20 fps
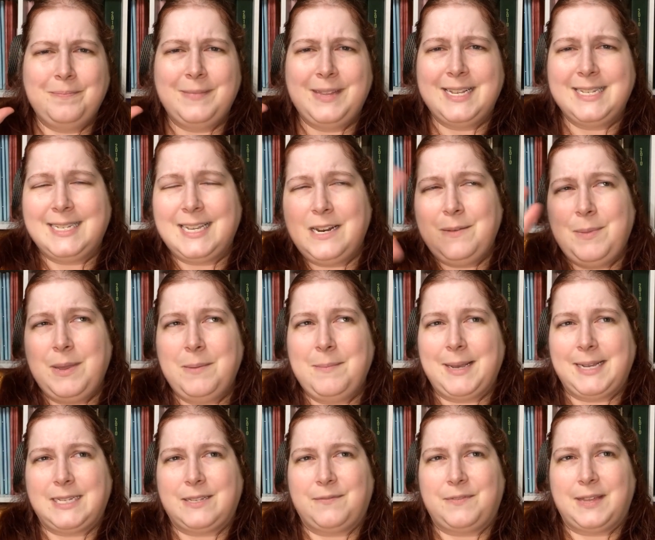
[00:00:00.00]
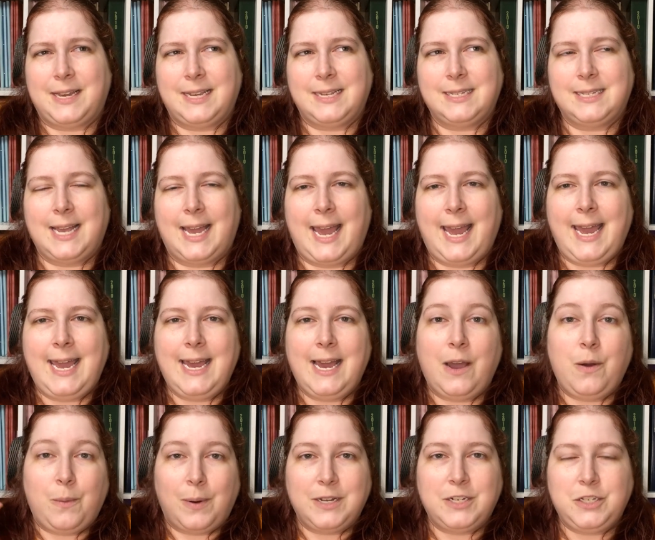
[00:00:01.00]
is going to be a mix of things.
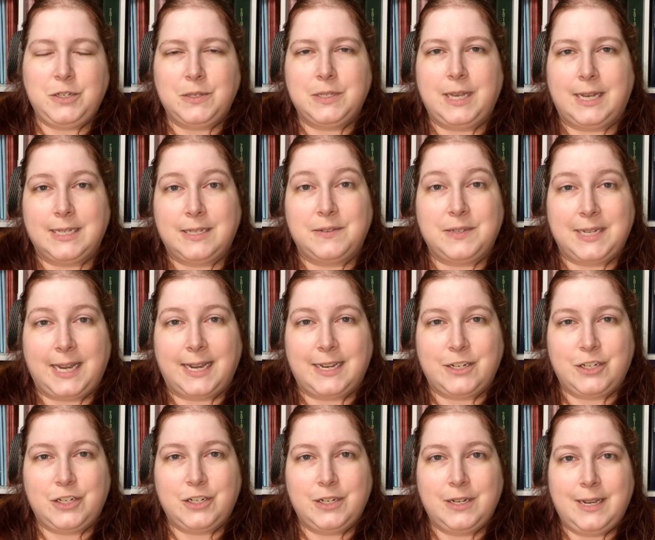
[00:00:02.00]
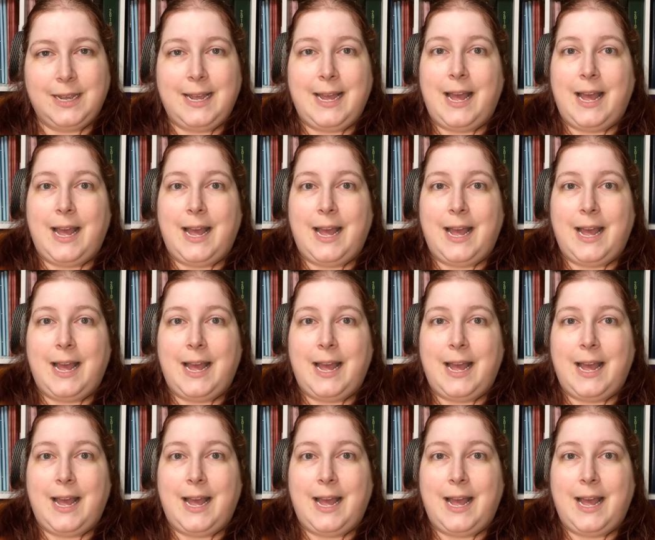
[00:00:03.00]
I want to use lots of stash.